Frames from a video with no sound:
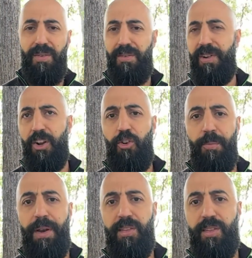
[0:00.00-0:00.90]
really
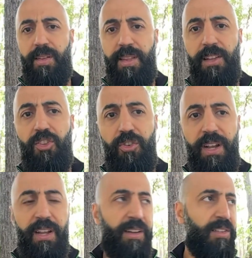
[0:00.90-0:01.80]
complex dentistry
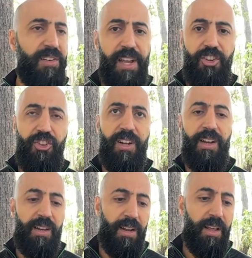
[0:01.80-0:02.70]
and sedation,
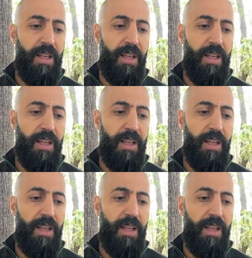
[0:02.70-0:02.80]
and